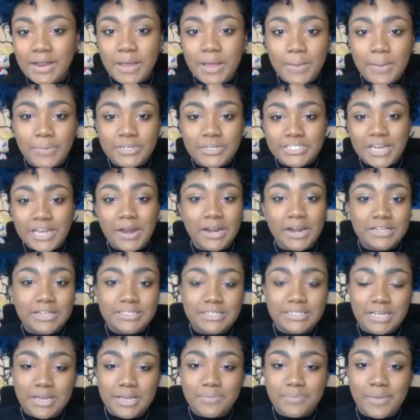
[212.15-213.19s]
But shout outs to
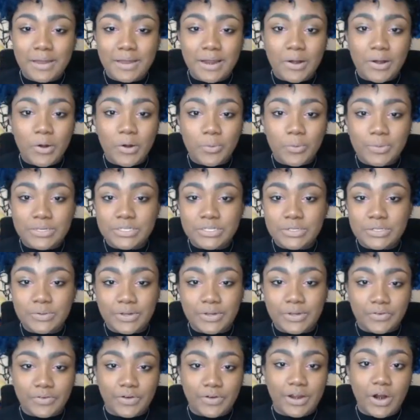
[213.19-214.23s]
him, and I hope he's doing
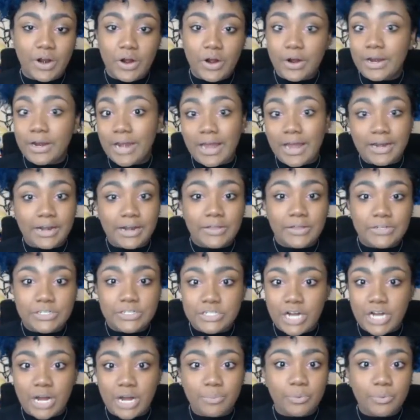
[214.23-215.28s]
great art at another
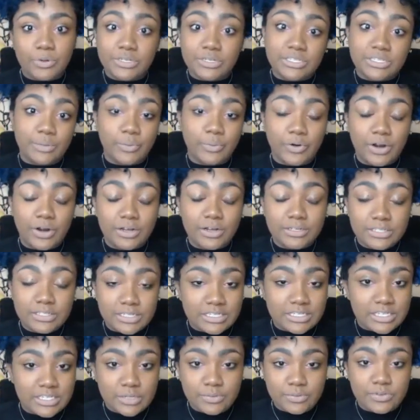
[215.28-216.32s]
shop or somewhere else, because
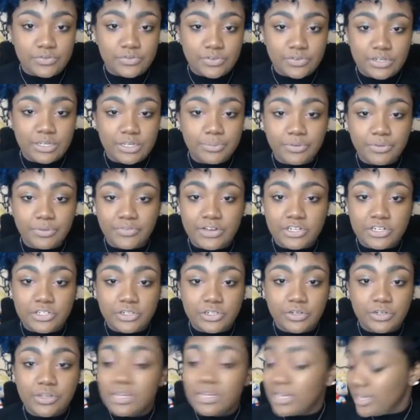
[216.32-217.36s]
he was really
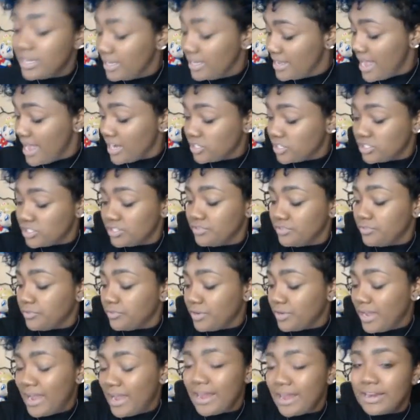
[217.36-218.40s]
professional. He actually
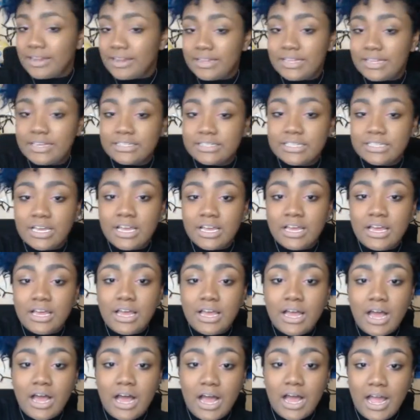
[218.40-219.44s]
free-handed these.
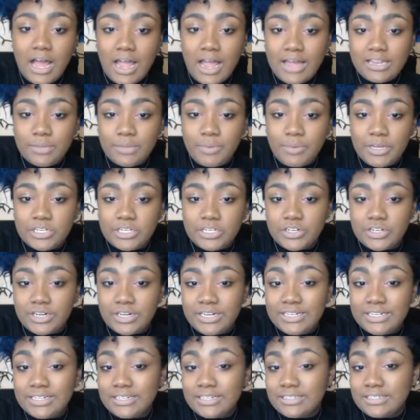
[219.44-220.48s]
I had the picture, and he
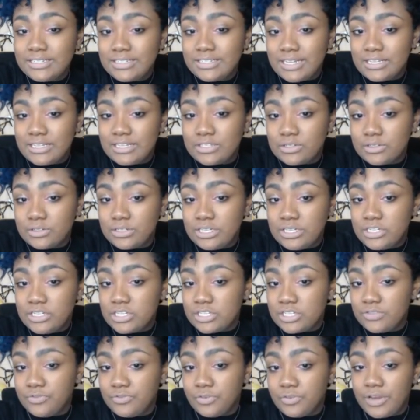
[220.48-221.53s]
didn't stencil. He
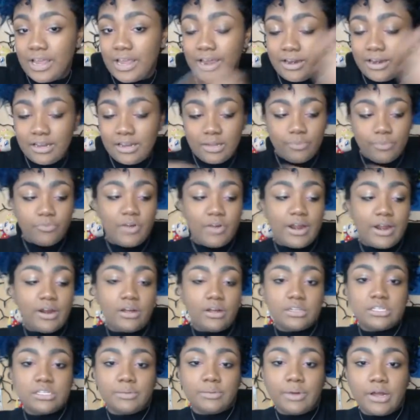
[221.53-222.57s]
just free-handed them right
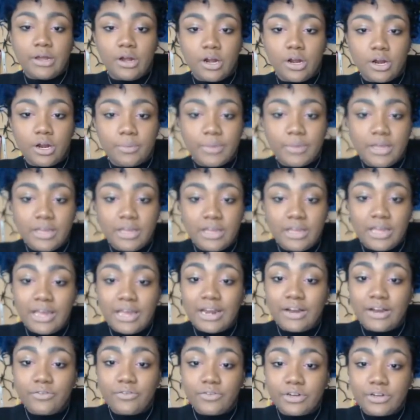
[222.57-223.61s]
onto my arm, and I
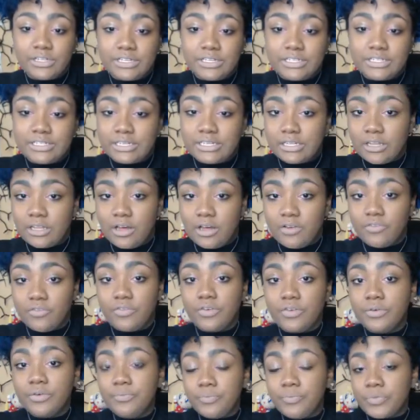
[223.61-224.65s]
really did love
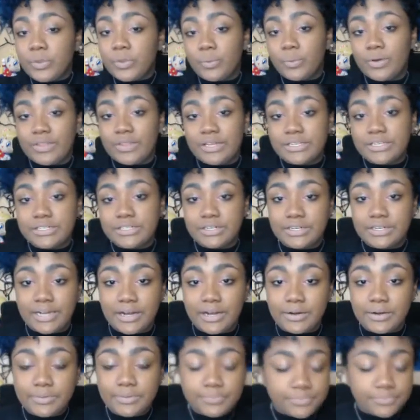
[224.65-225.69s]
the way they turned out.